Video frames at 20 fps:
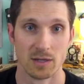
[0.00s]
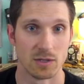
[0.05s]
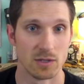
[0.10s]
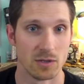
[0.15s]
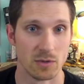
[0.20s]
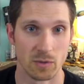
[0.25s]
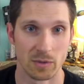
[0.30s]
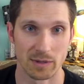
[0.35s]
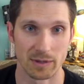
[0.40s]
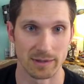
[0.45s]
you
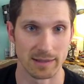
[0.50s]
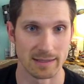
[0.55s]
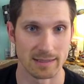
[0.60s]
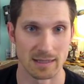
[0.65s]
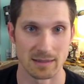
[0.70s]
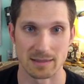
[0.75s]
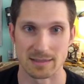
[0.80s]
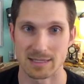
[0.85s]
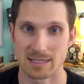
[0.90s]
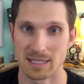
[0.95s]
don't want to let
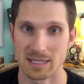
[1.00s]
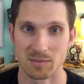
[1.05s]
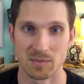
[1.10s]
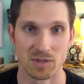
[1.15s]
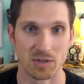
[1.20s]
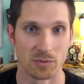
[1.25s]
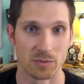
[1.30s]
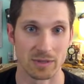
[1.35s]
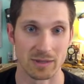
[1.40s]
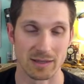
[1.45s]
down the team.
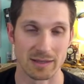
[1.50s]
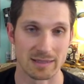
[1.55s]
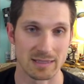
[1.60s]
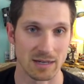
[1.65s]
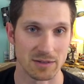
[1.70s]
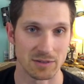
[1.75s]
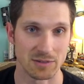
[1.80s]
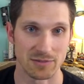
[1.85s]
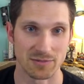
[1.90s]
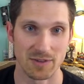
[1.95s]
You don't want to let
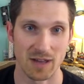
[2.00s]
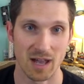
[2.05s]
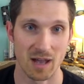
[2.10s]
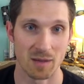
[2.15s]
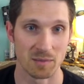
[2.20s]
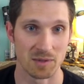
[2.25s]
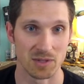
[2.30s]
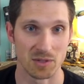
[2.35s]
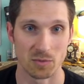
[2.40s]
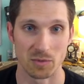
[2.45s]
down your
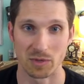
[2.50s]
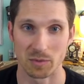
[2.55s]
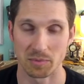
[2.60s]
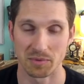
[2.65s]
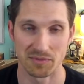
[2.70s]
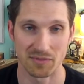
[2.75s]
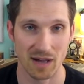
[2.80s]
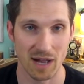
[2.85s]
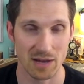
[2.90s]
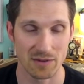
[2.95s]
family. You want to
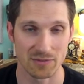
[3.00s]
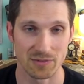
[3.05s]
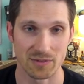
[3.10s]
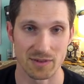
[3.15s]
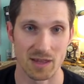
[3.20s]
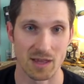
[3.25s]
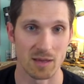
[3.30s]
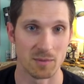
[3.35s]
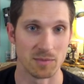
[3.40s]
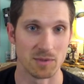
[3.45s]
provide for
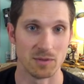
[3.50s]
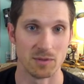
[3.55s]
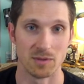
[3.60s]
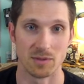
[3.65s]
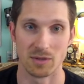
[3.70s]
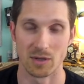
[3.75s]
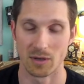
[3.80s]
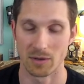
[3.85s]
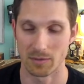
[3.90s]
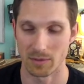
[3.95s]
them. You,
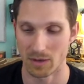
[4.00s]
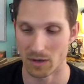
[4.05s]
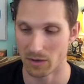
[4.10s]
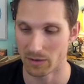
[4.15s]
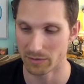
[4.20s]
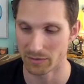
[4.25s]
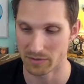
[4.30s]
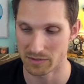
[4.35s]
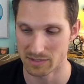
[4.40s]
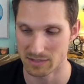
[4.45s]
you know
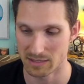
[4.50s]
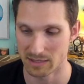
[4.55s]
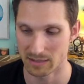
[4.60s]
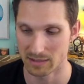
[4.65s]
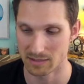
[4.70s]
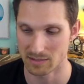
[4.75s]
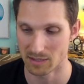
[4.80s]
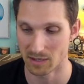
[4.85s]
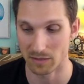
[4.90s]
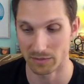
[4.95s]
all those
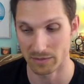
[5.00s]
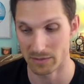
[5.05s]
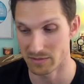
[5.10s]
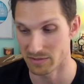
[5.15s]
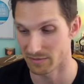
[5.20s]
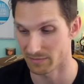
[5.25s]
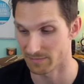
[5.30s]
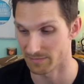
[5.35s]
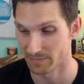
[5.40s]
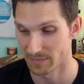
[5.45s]
things. So
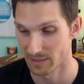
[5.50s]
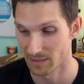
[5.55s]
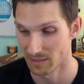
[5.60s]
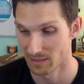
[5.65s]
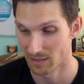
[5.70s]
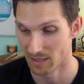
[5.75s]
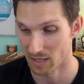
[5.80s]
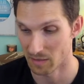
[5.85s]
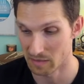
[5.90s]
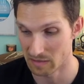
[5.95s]
those are,
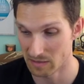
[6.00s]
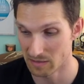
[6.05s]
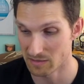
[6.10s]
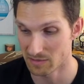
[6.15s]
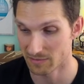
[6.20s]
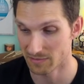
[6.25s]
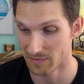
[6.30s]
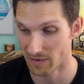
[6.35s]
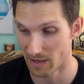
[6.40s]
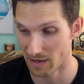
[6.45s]
I mean, those
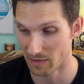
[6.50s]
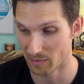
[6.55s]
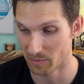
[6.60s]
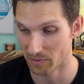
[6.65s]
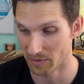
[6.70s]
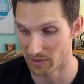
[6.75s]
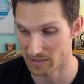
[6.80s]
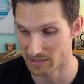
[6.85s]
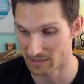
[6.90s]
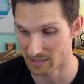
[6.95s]
are fire
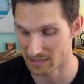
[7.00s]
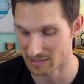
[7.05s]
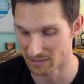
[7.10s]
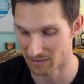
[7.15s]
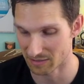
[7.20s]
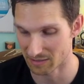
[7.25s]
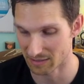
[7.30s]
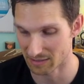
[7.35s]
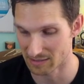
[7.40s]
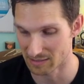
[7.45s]
points, and I
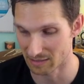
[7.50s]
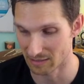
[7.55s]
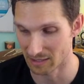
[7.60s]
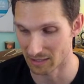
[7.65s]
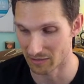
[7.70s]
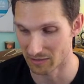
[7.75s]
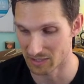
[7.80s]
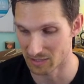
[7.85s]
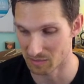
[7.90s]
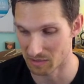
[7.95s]
still think it's
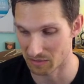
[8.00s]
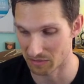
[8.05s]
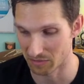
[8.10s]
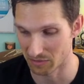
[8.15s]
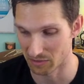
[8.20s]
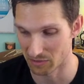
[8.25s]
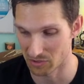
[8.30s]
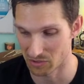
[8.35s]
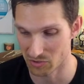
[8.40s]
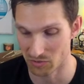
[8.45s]
hilarious about the
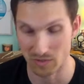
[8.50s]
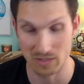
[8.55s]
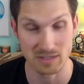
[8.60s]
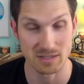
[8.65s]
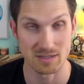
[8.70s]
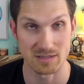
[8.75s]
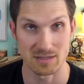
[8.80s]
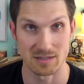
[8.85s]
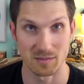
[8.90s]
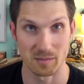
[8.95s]
good
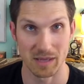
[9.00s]
choices and the